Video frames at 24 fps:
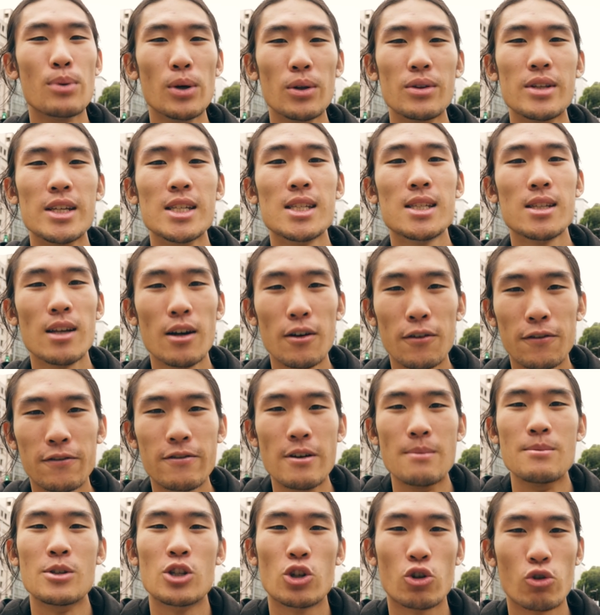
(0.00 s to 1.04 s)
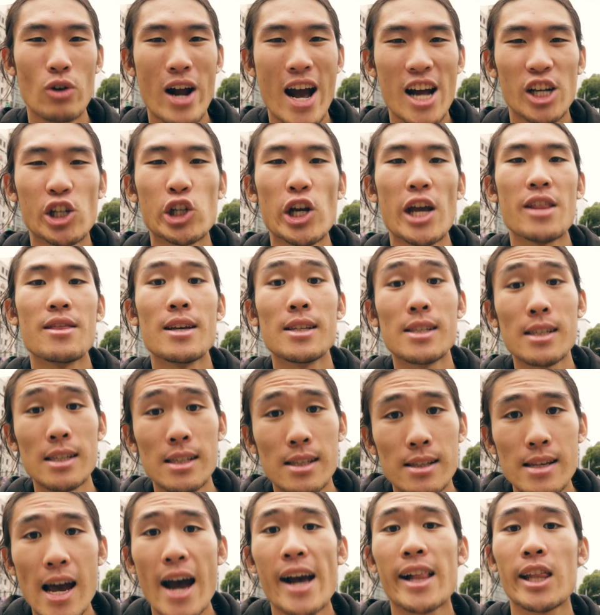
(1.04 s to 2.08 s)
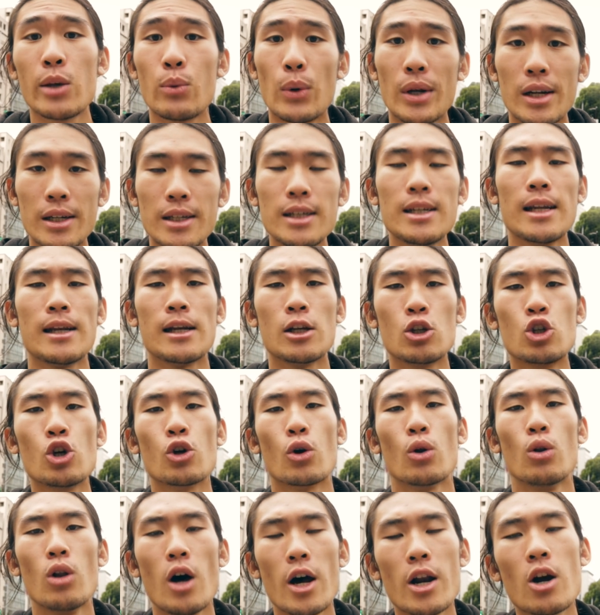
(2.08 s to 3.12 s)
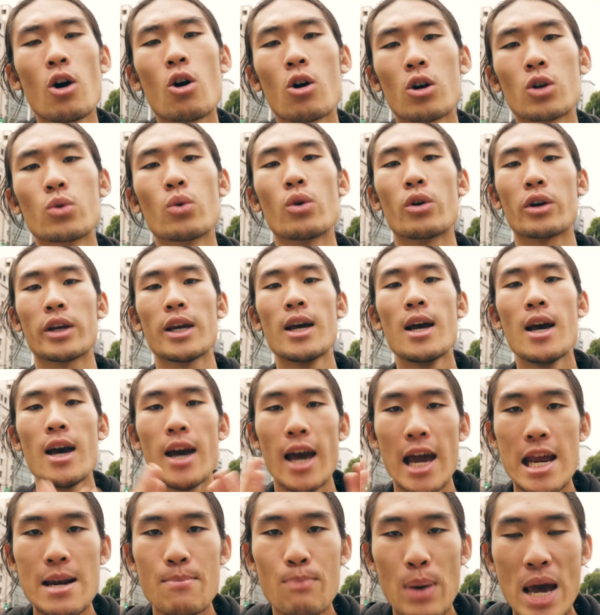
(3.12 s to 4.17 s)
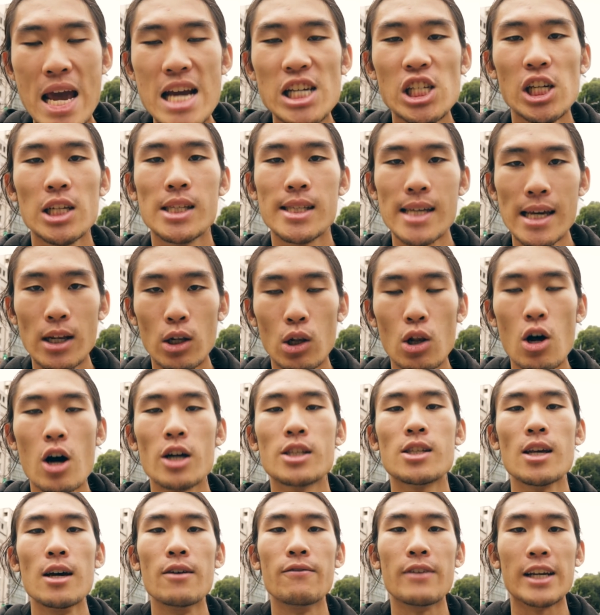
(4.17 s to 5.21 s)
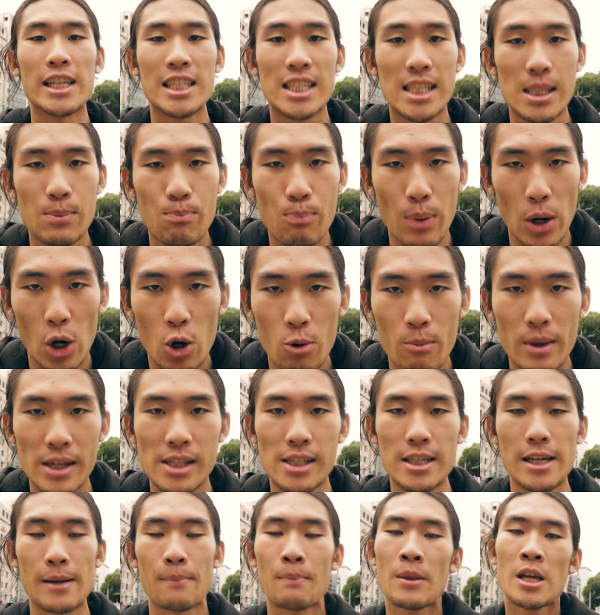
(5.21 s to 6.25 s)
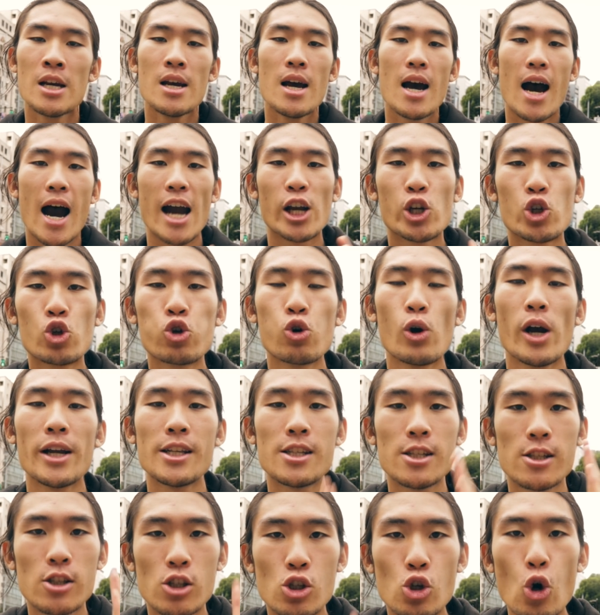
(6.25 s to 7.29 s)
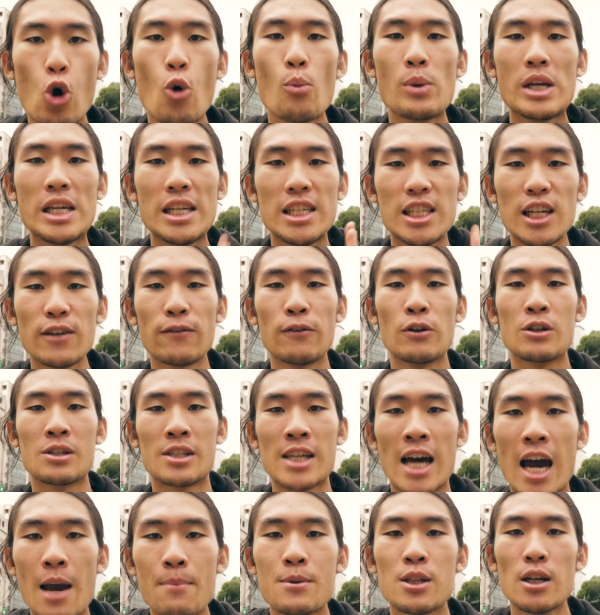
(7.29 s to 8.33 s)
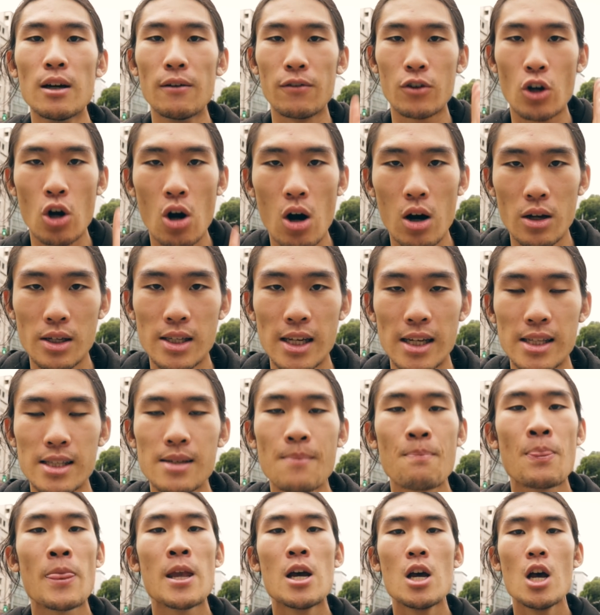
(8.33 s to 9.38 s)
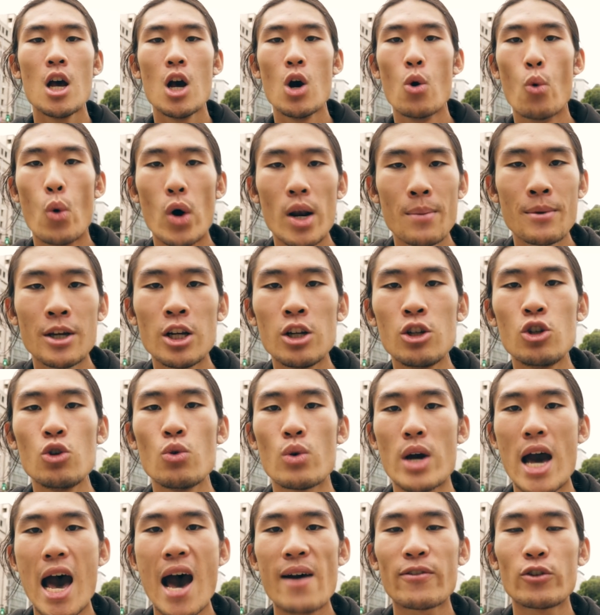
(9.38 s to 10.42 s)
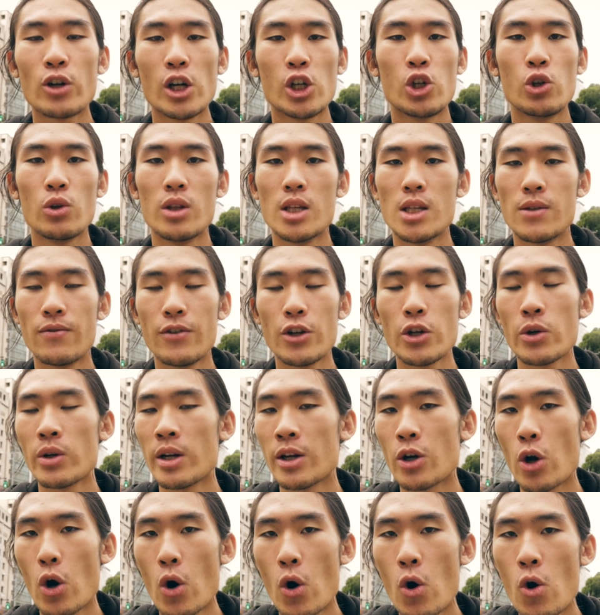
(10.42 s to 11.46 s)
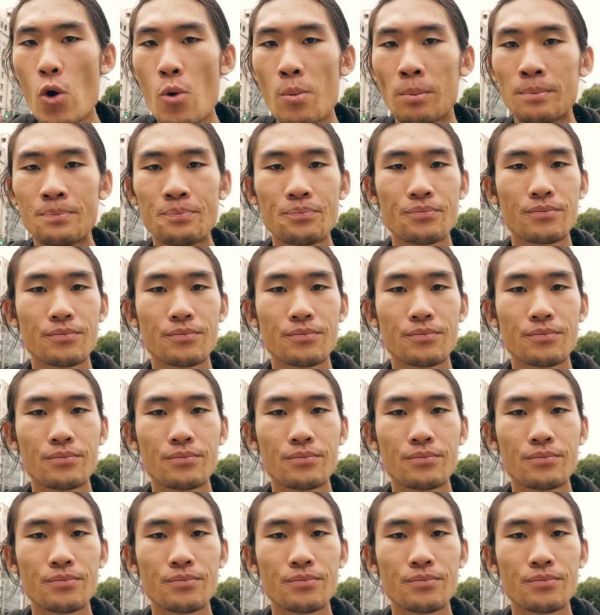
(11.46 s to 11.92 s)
build this from scratch. And that's exactly what I did, and it took a lot of hard work and patience and a lot of experimenting. I tried so many different types of content. What I'm gonna do after I shoot this video and I go home